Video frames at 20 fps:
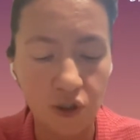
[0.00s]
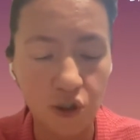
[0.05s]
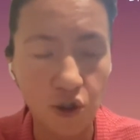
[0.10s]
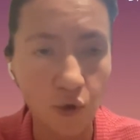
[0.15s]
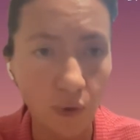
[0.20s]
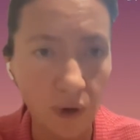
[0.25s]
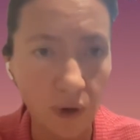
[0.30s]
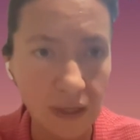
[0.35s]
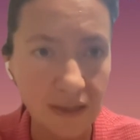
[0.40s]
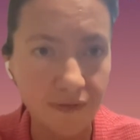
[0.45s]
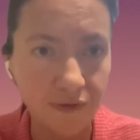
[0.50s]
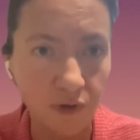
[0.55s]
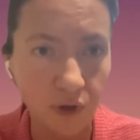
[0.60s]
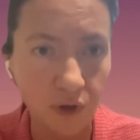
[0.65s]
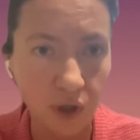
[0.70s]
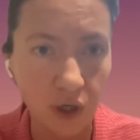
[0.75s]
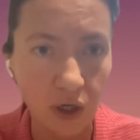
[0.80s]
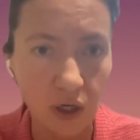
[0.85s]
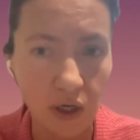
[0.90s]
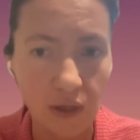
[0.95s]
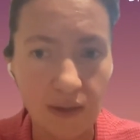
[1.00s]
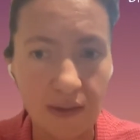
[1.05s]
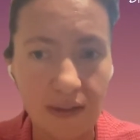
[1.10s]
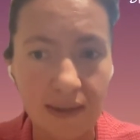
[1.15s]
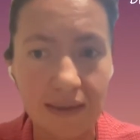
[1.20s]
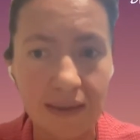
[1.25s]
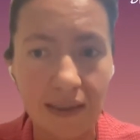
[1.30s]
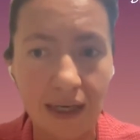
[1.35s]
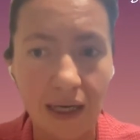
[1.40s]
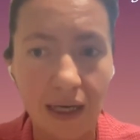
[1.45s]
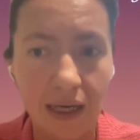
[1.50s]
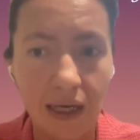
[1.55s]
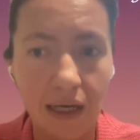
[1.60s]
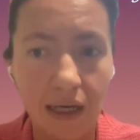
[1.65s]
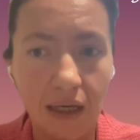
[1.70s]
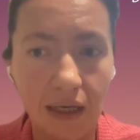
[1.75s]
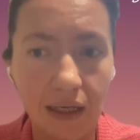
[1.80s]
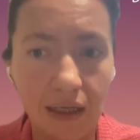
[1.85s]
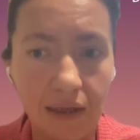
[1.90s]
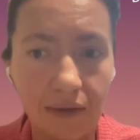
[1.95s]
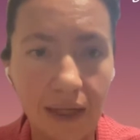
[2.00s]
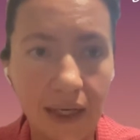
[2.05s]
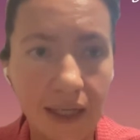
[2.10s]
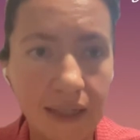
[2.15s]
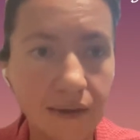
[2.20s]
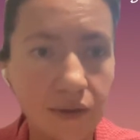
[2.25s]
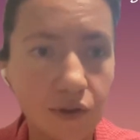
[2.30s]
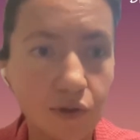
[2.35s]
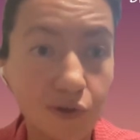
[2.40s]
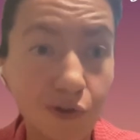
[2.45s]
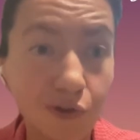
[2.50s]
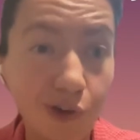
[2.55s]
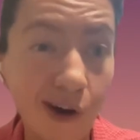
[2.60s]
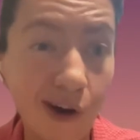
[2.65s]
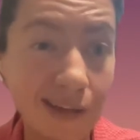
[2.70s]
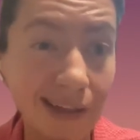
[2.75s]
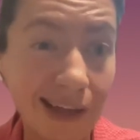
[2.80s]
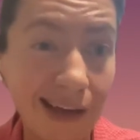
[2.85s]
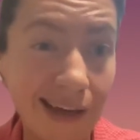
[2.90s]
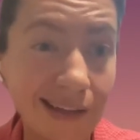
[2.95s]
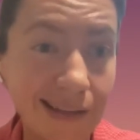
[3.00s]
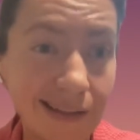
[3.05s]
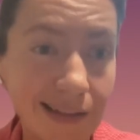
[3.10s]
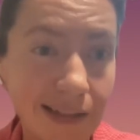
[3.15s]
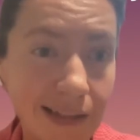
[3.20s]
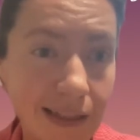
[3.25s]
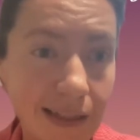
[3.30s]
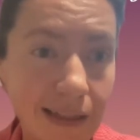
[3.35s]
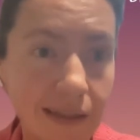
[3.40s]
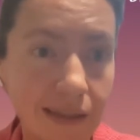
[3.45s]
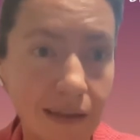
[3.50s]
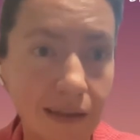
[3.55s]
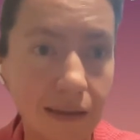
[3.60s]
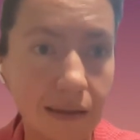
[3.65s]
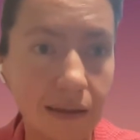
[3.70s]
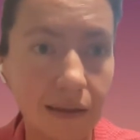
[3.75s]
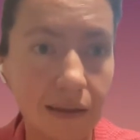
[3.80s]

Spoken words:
choice for girls related to non-IT